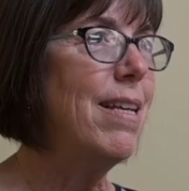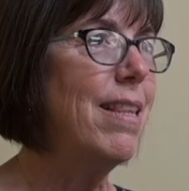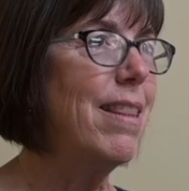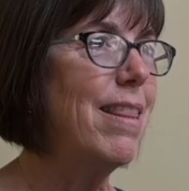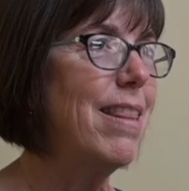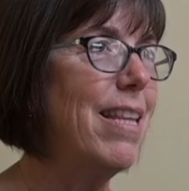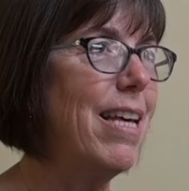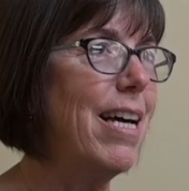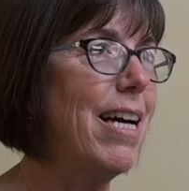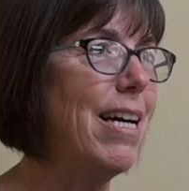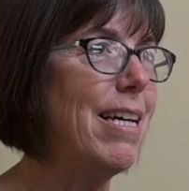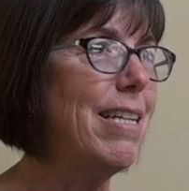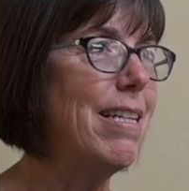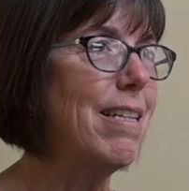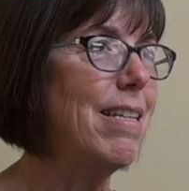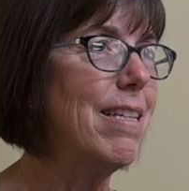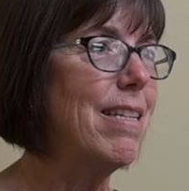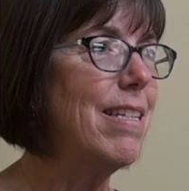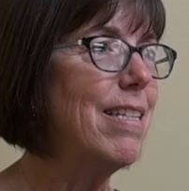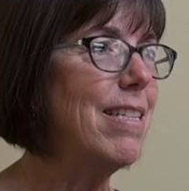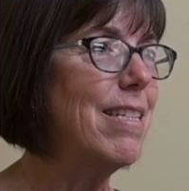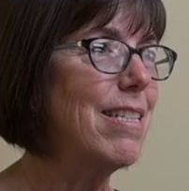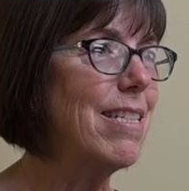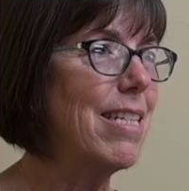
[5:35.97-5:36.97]
that,
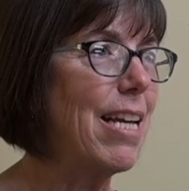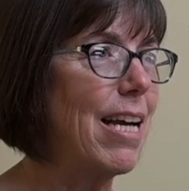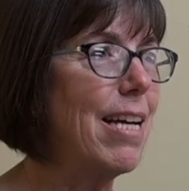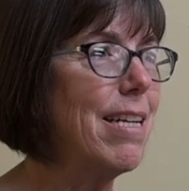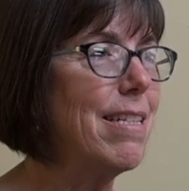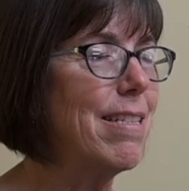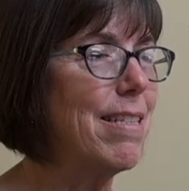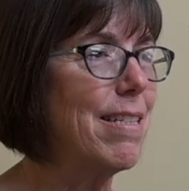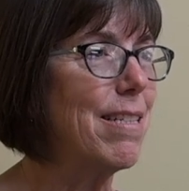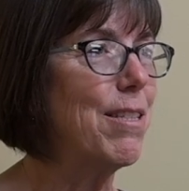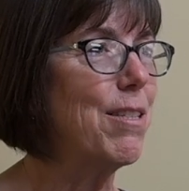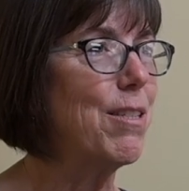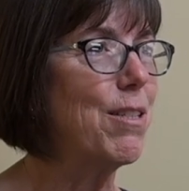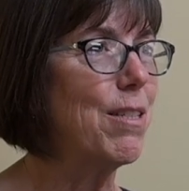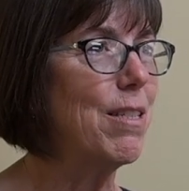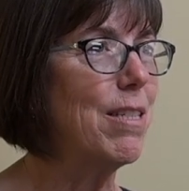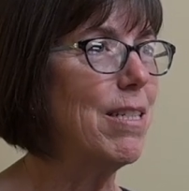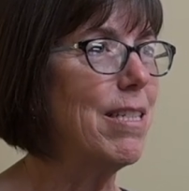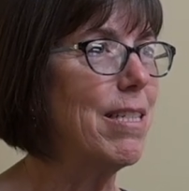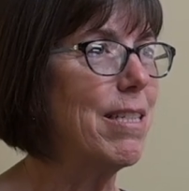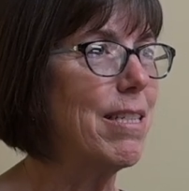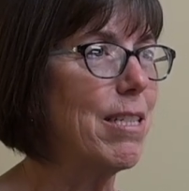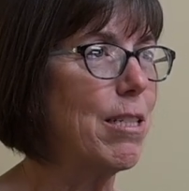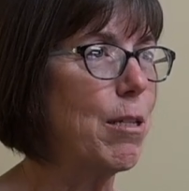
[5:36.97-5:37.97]
yes,
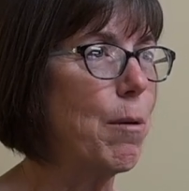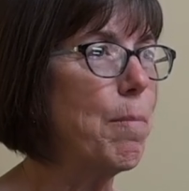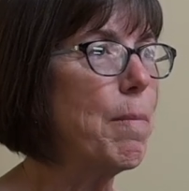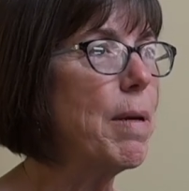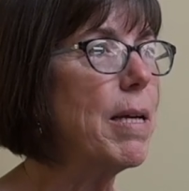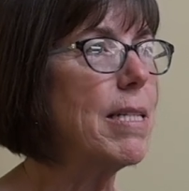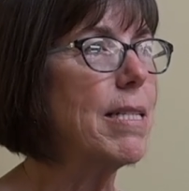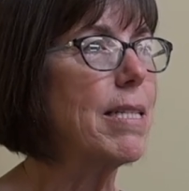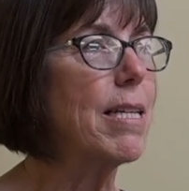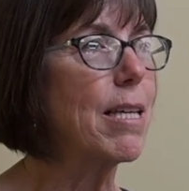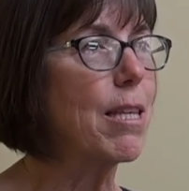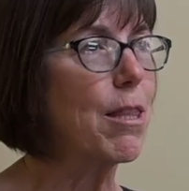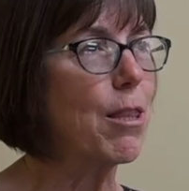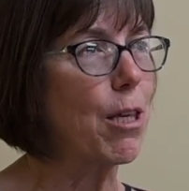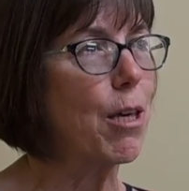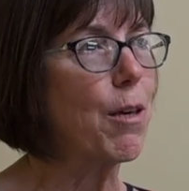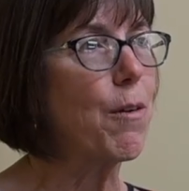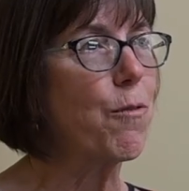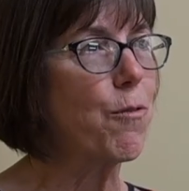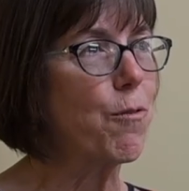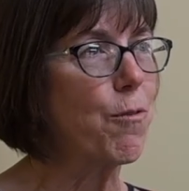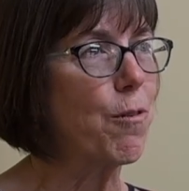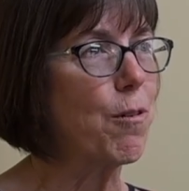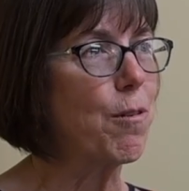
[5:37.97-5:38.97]
it's an amazing
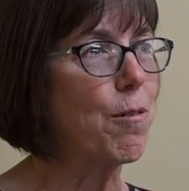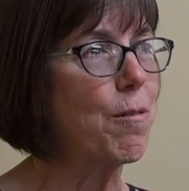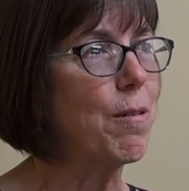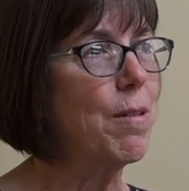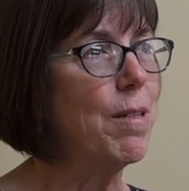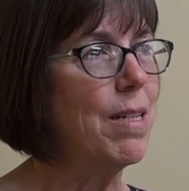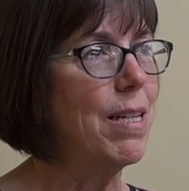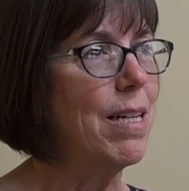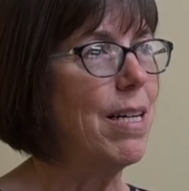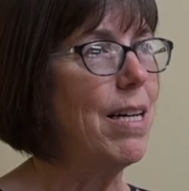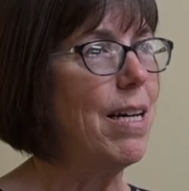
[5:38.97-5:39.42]
thing for